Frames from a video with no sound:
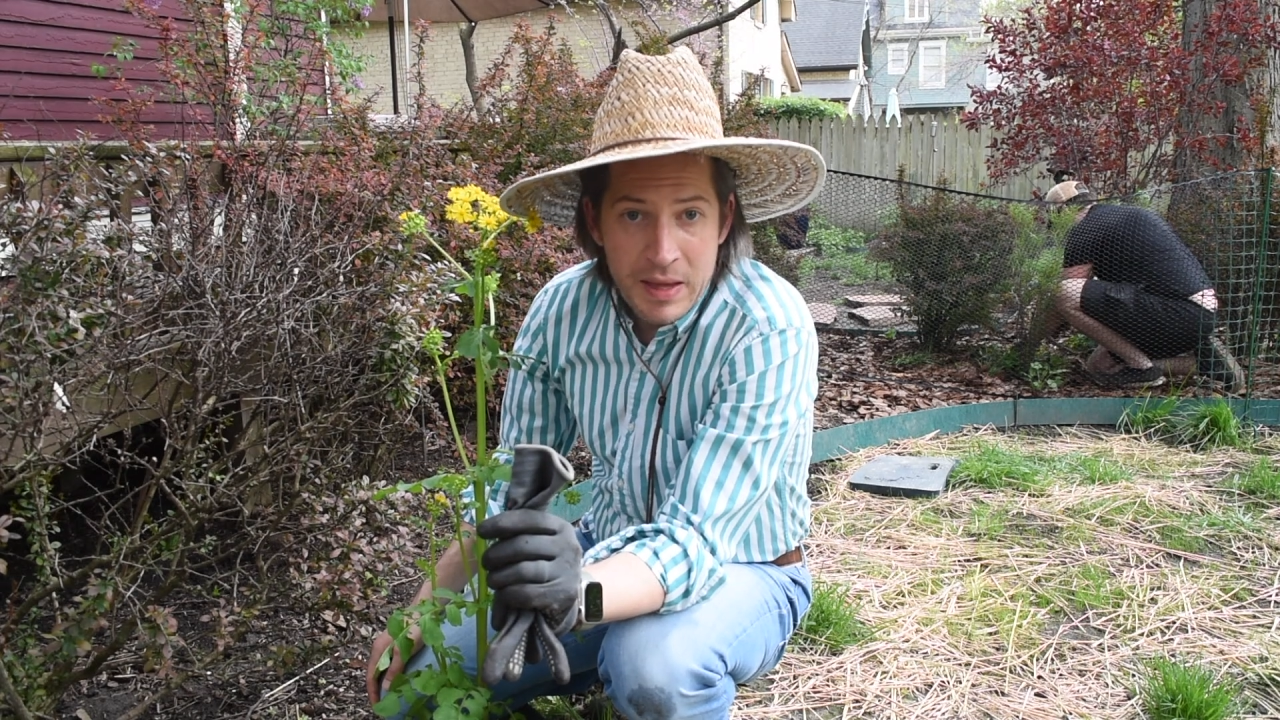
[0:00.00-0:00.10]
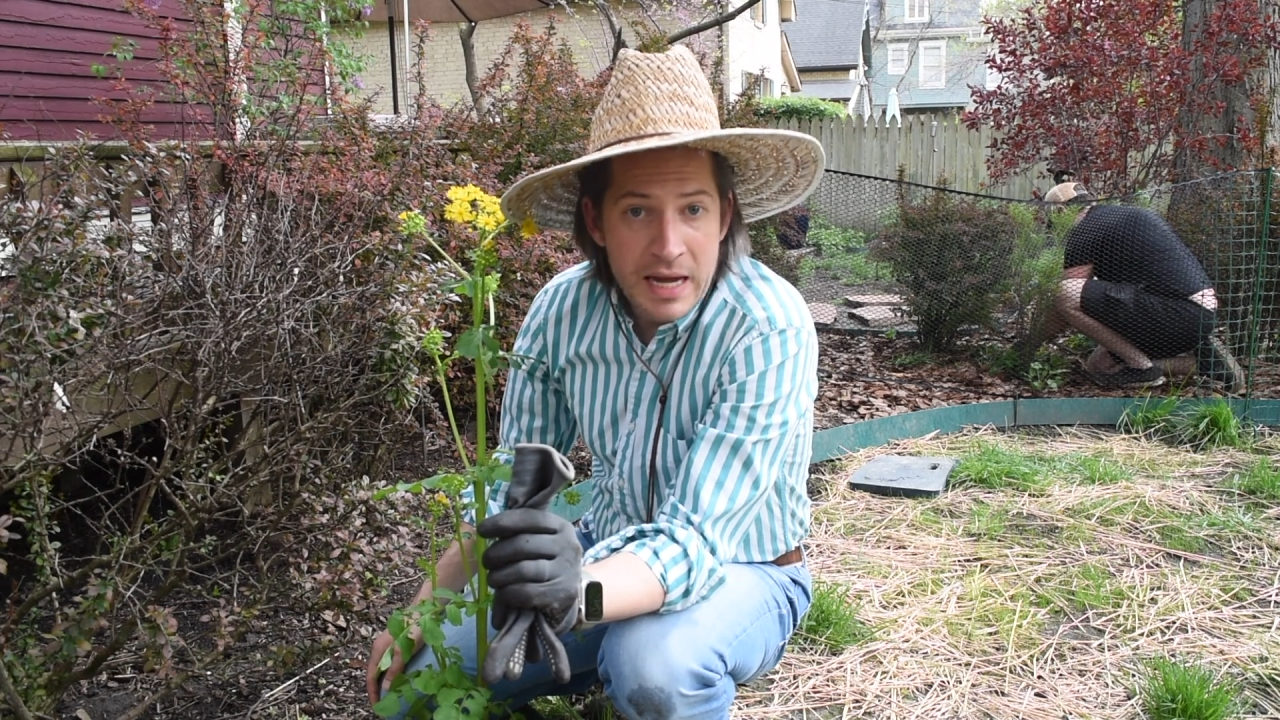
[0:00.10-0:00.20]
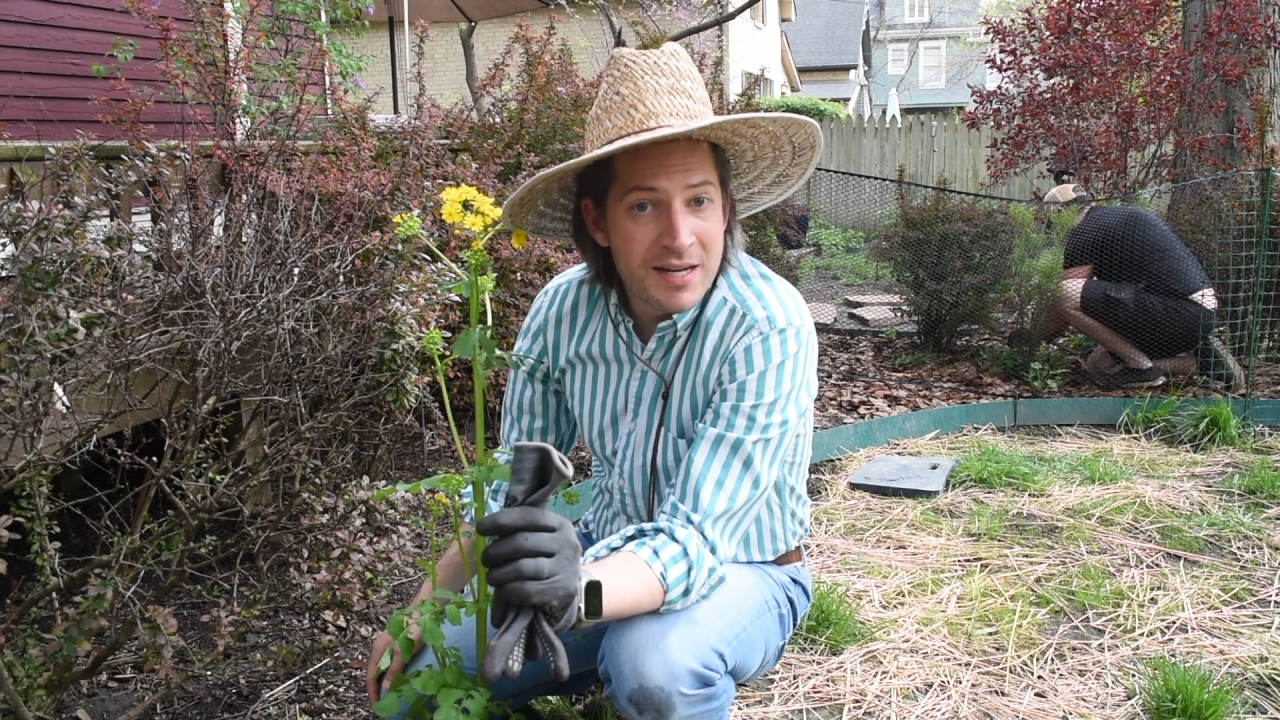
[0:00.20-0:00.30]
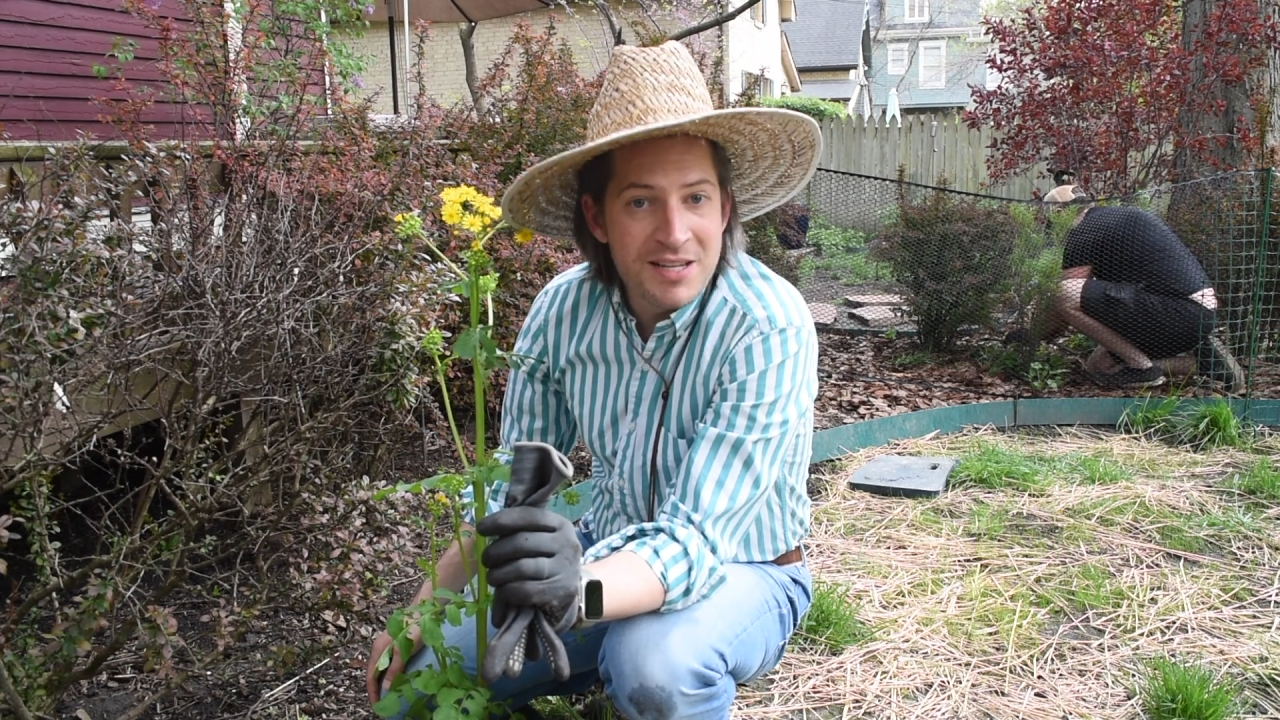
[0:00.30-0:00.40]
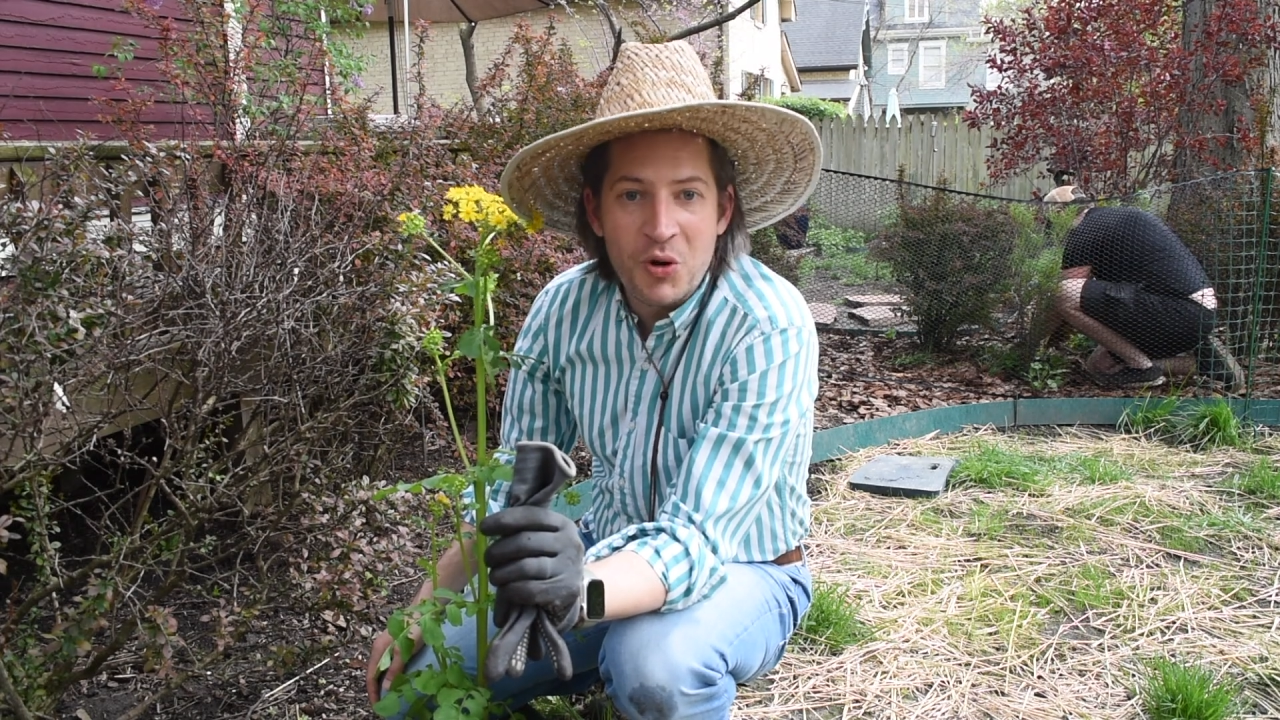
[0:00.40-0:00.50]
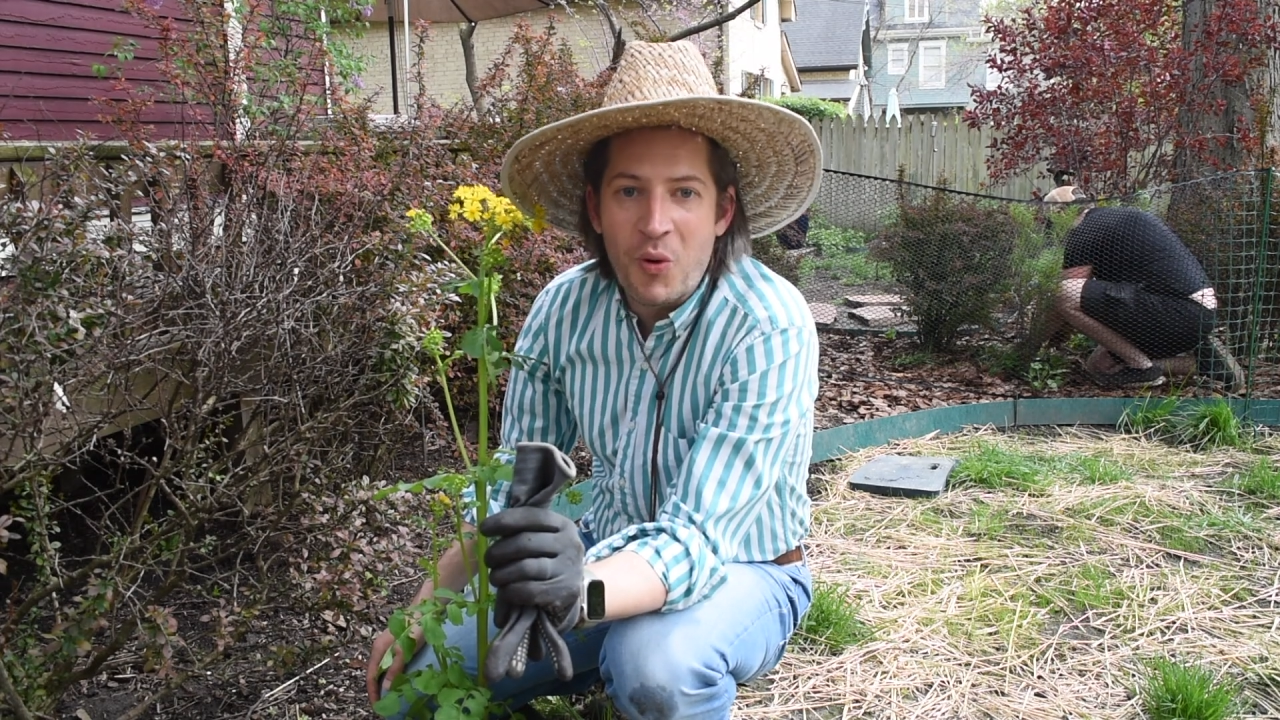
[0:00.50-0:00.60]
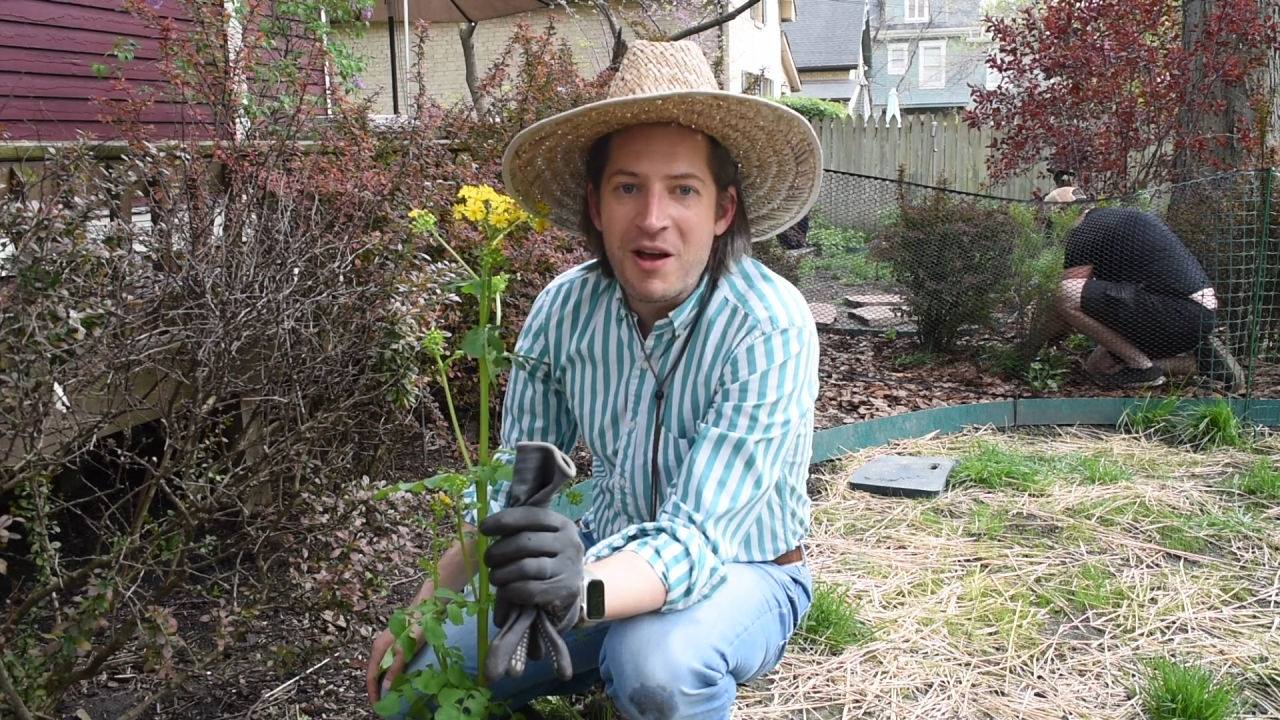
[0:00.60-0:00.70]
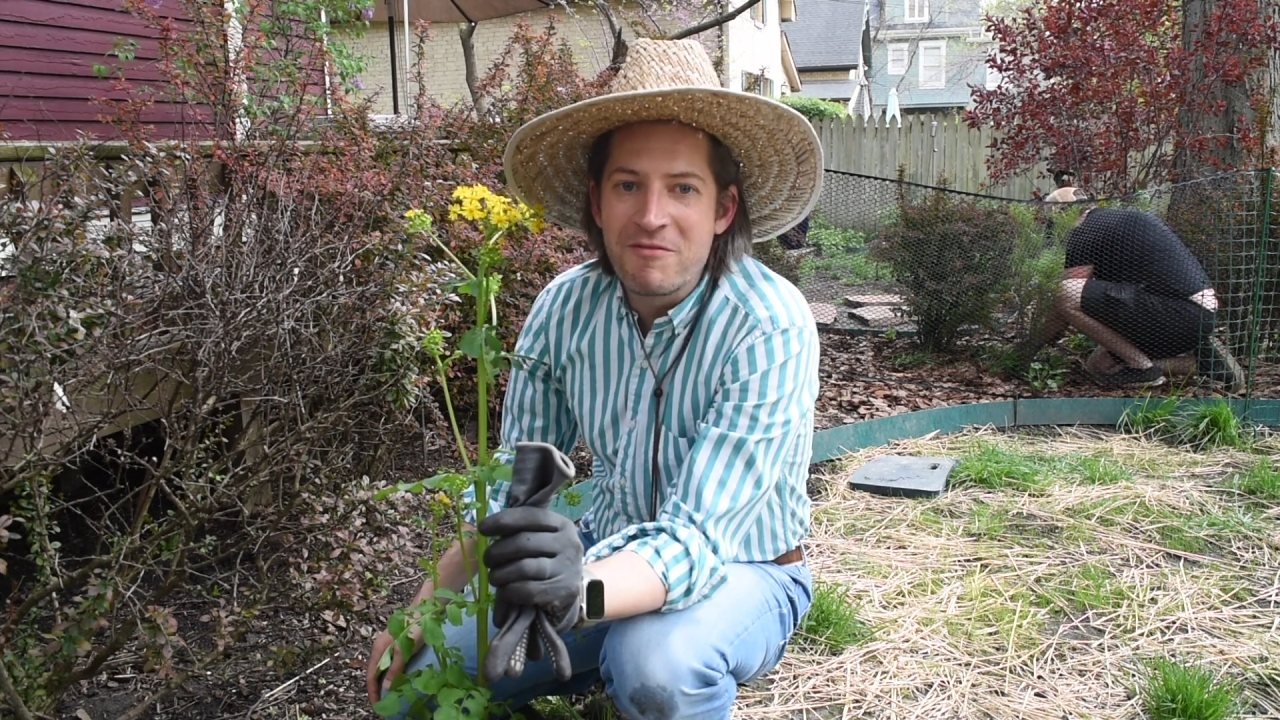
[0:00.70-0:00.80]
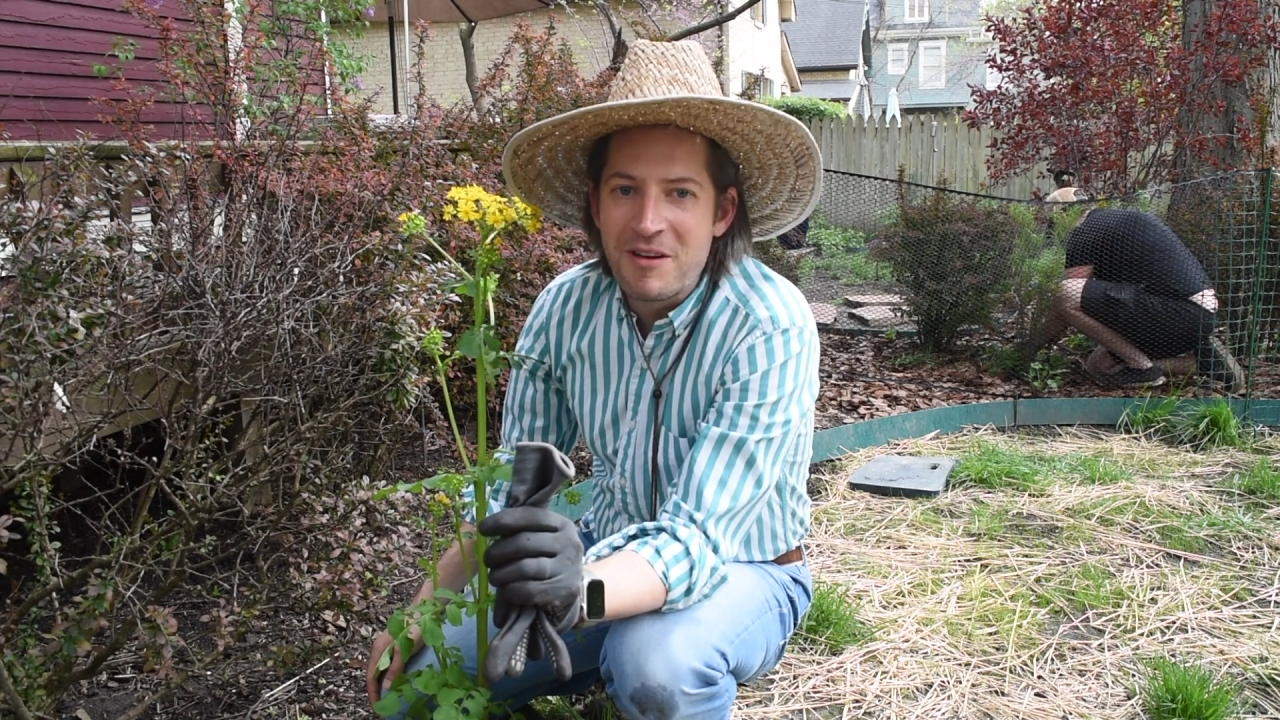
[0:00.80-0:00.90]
it doesn't quite